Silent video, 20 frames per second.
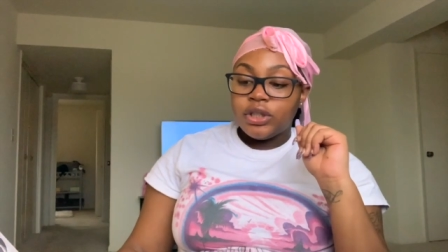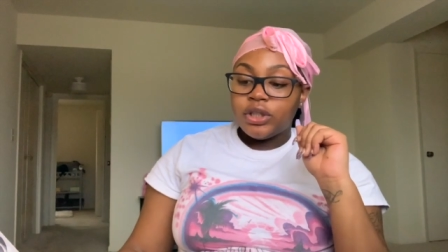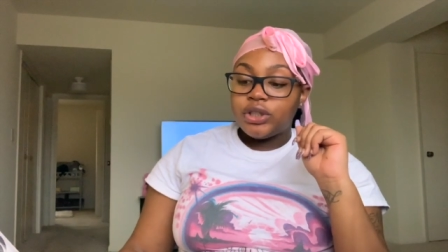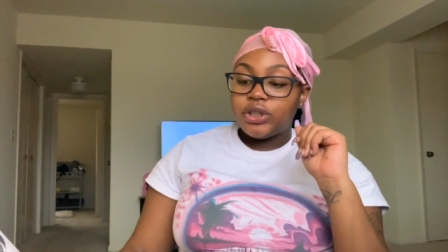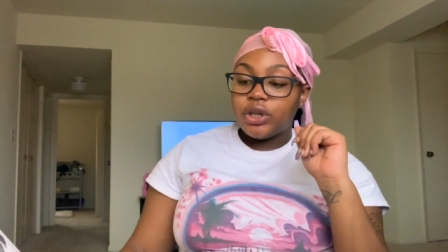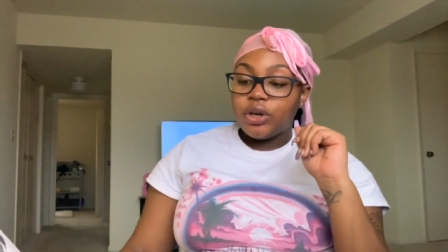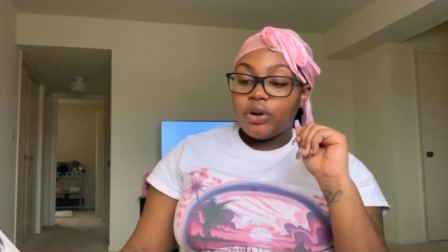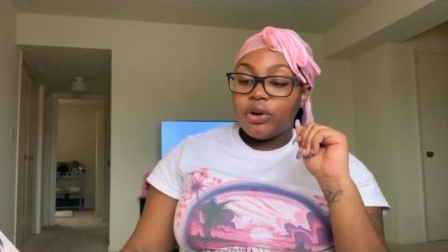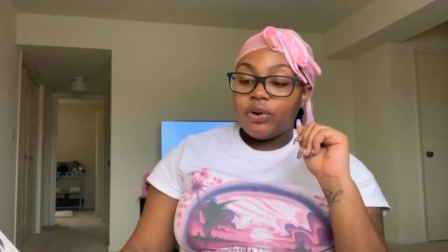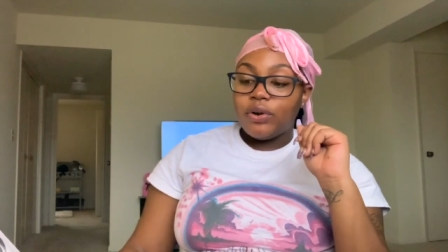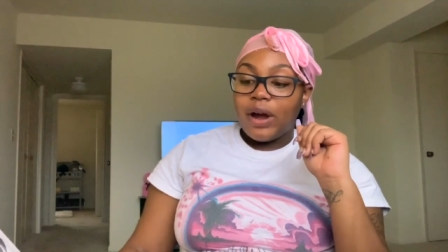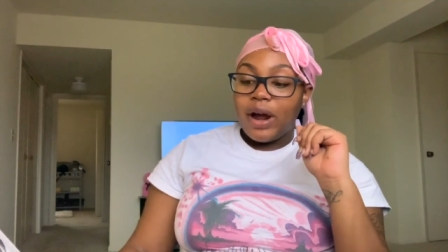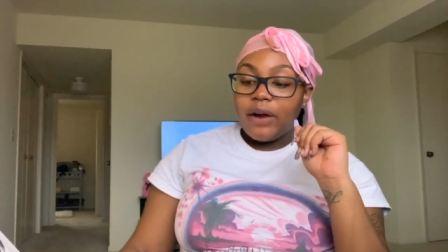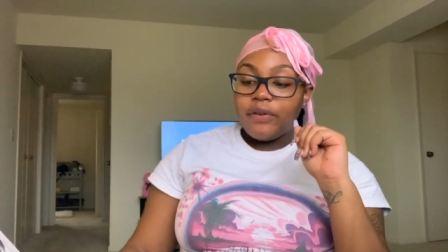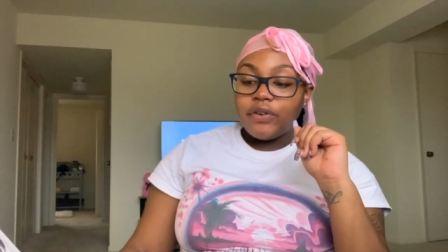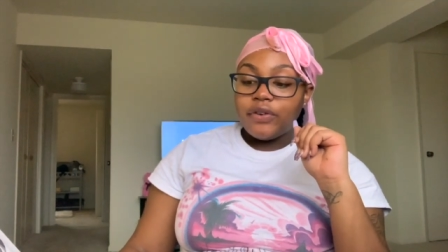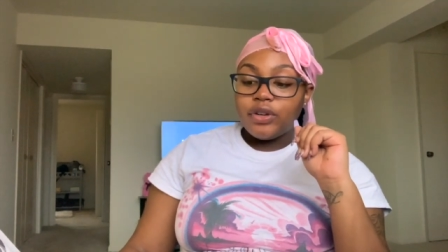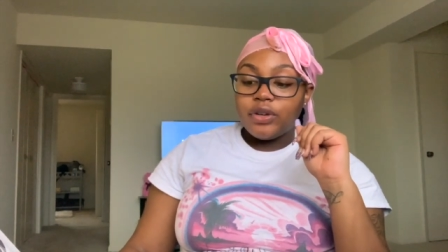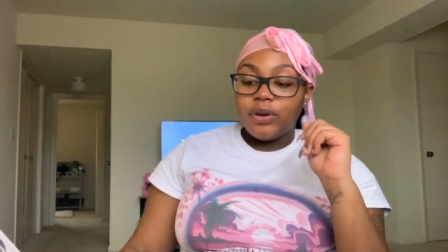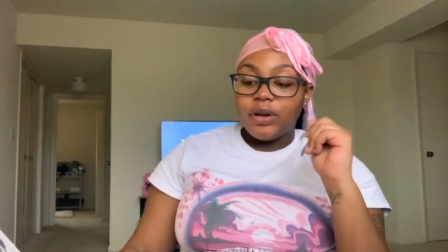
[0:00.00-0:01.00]
So
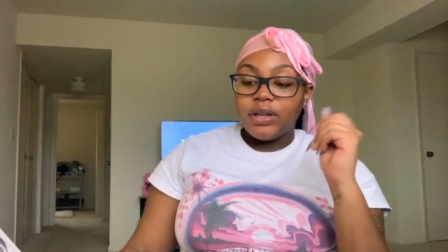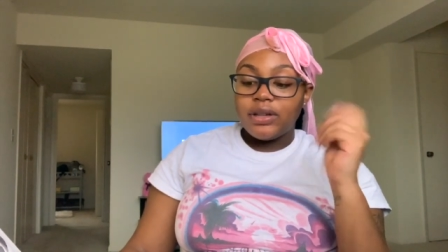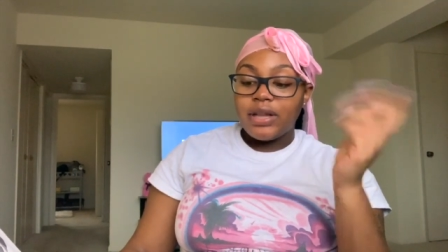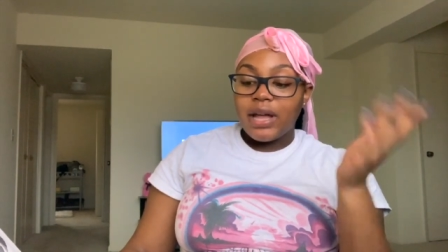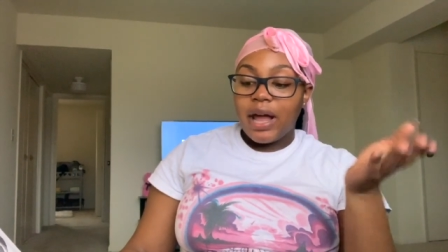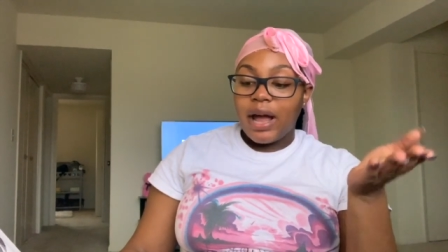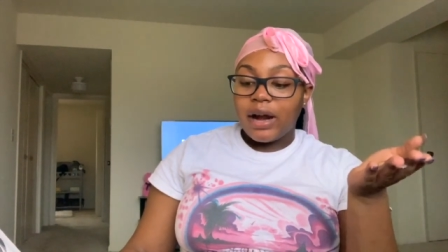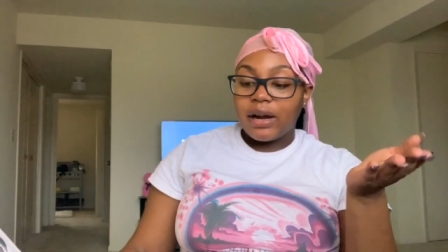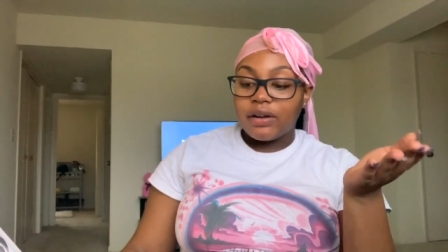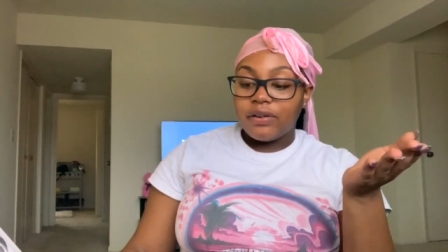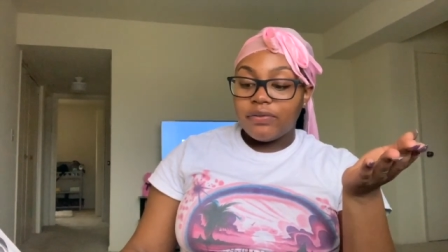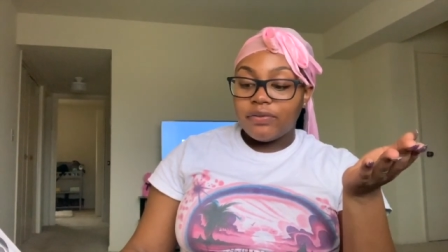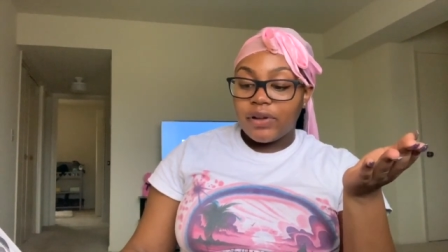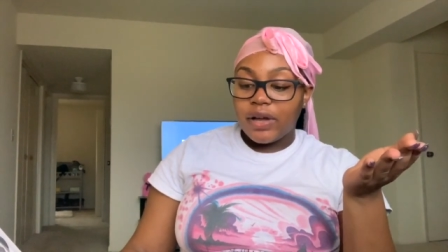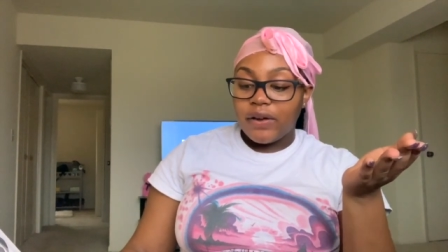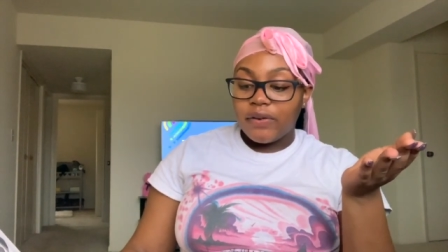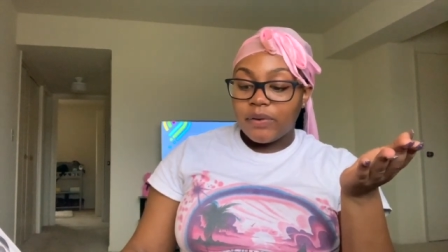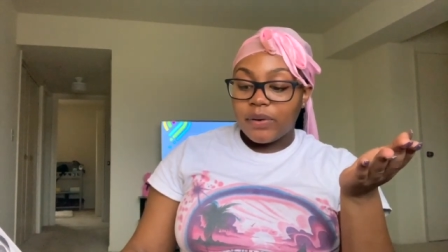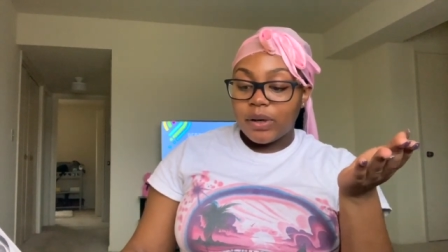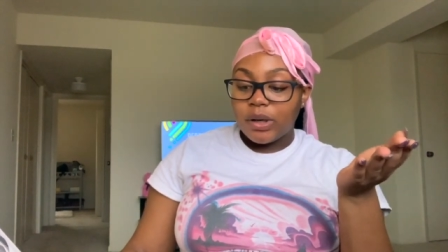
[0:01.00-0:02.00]
after you hit the active
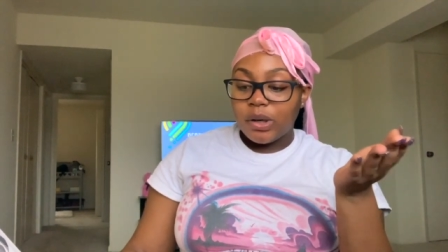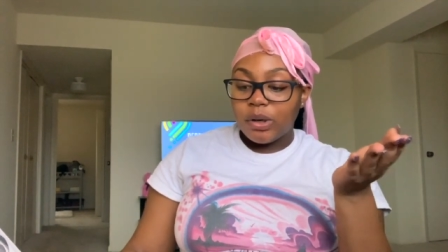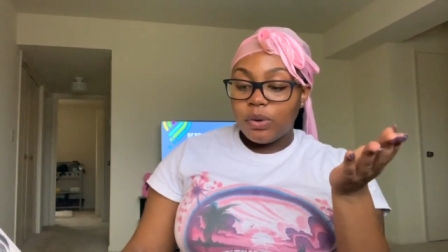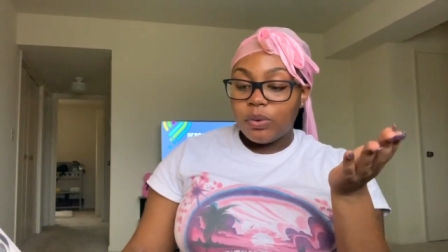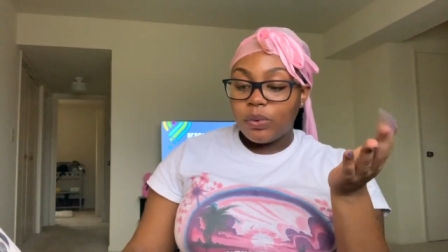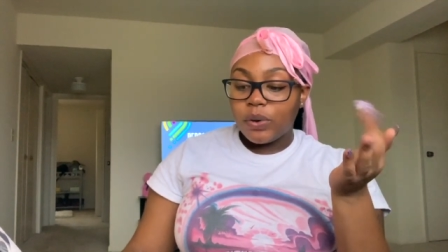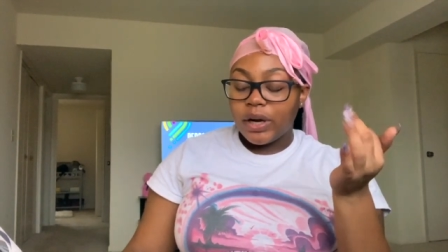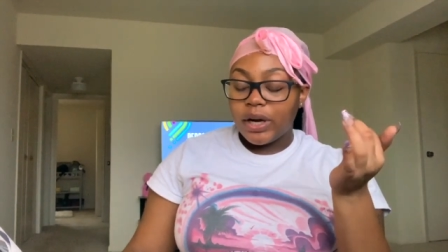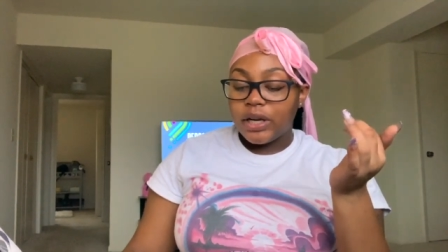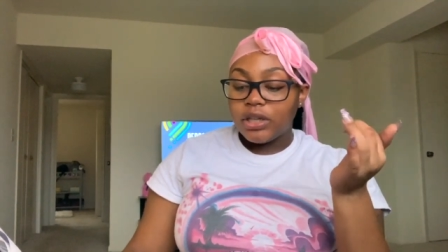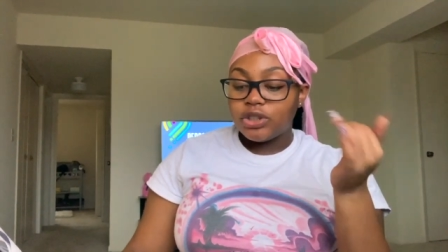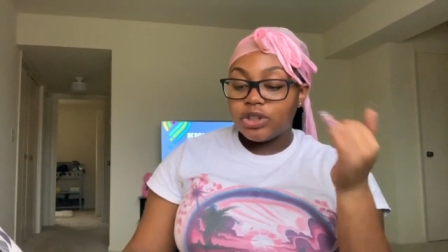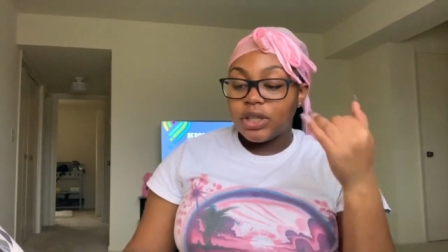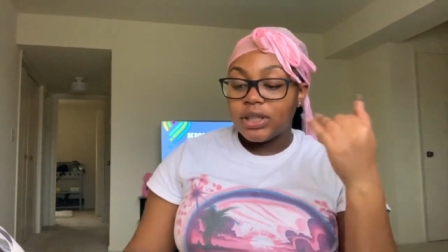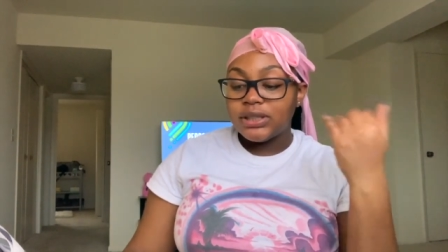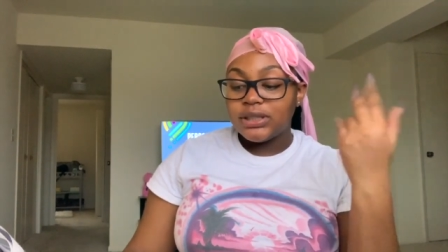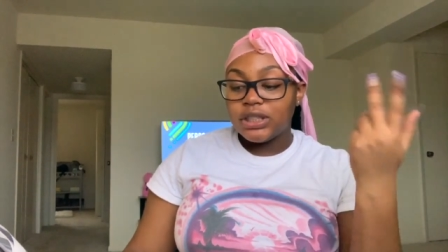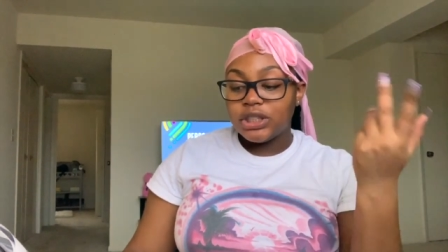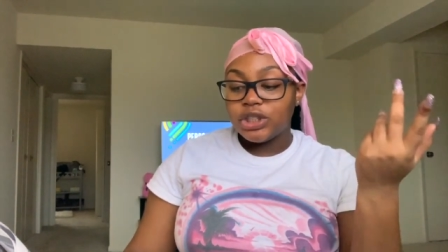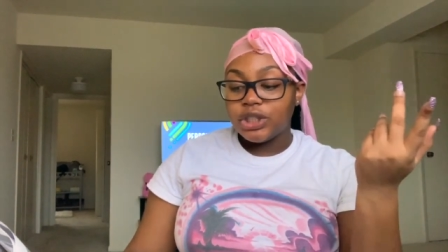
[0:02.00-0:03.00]
labor, we're in
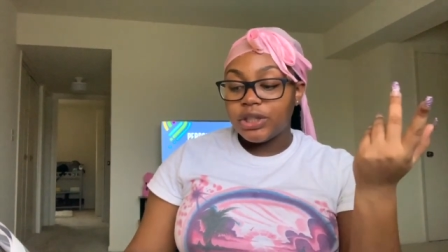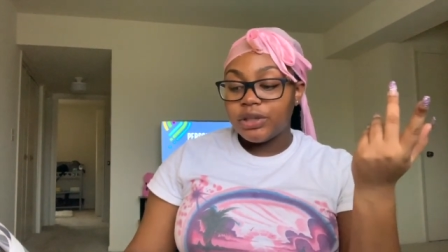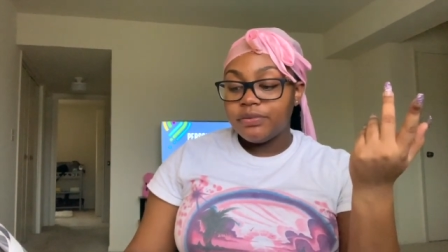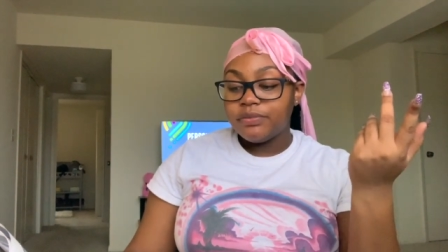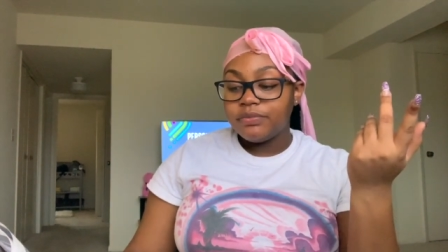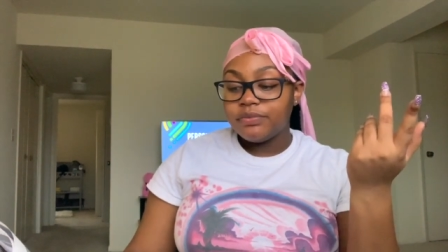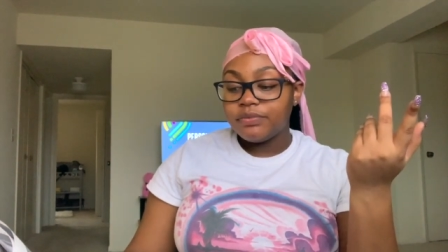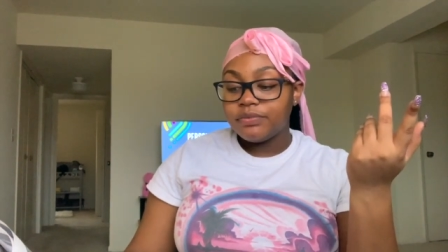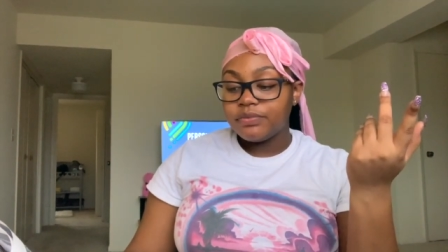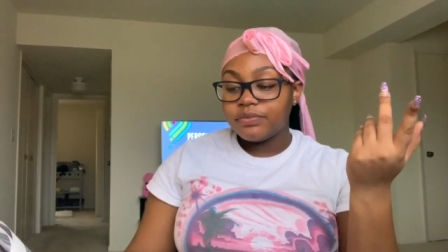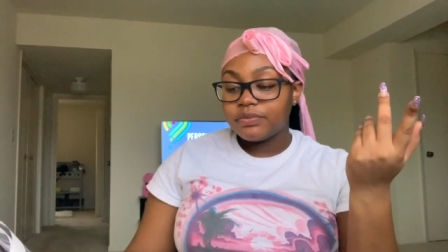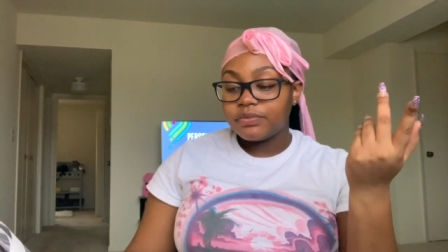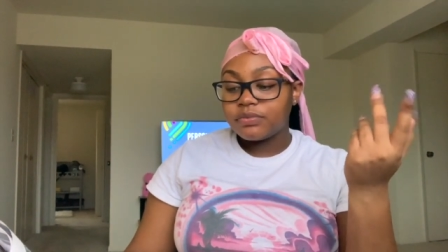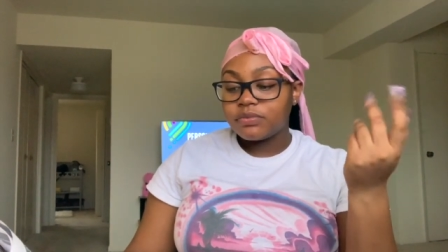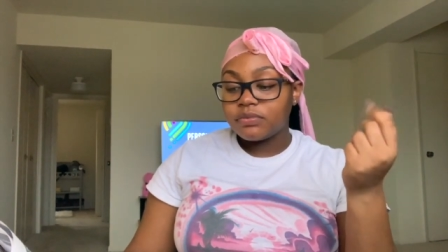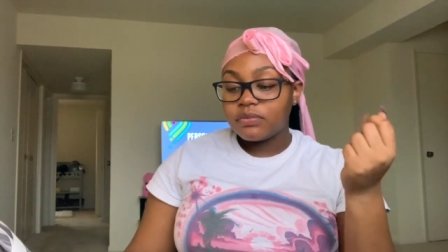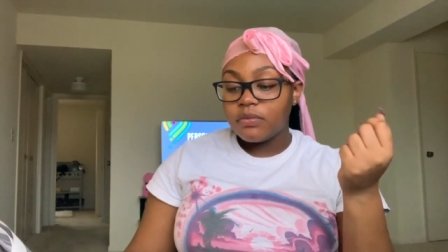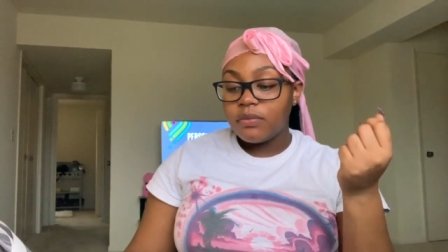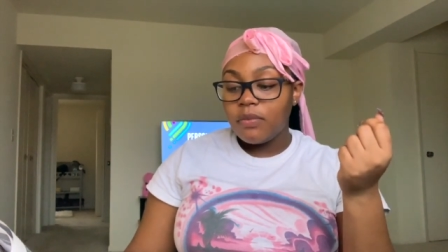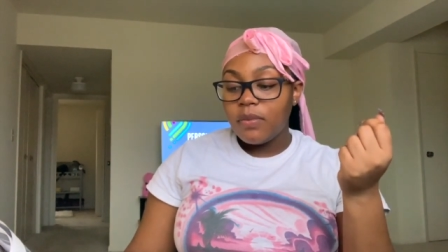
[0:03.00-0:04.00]
transition,
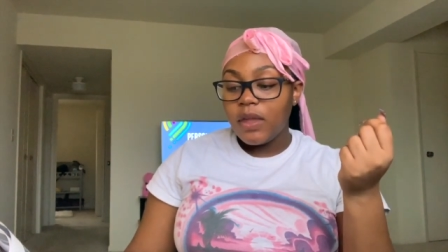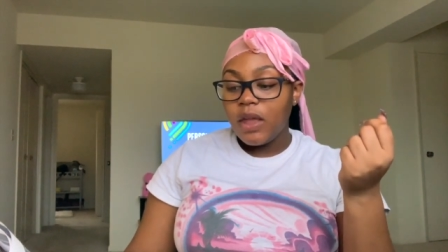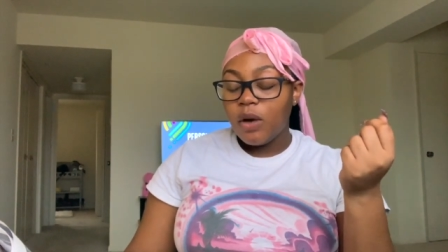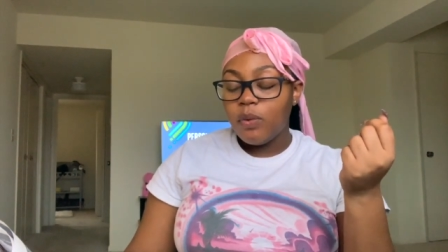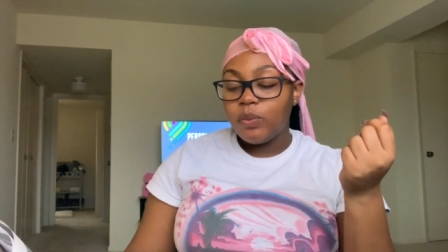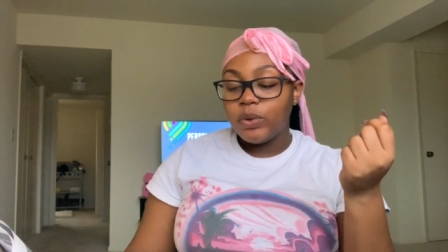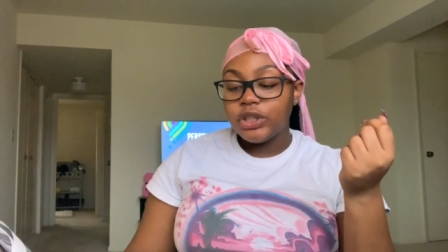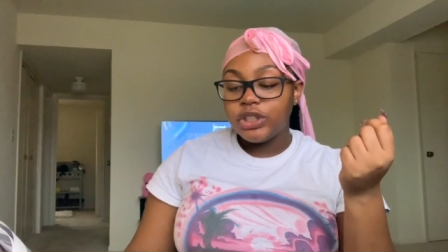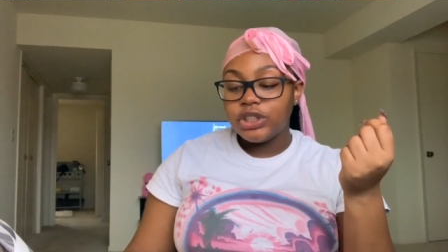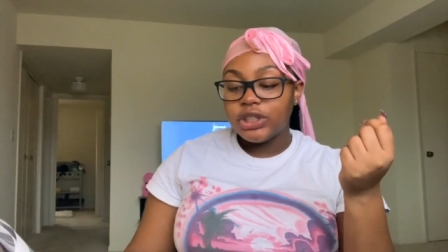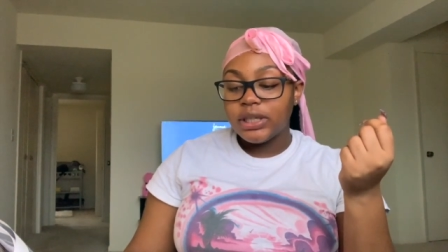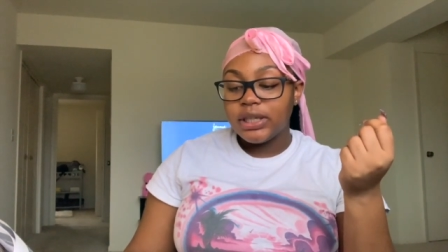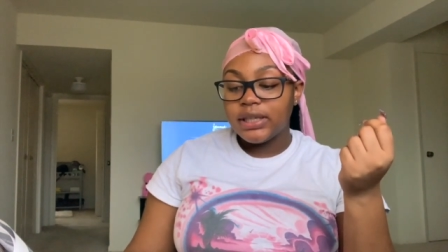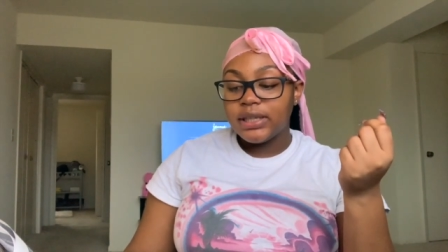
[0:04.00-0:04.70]
which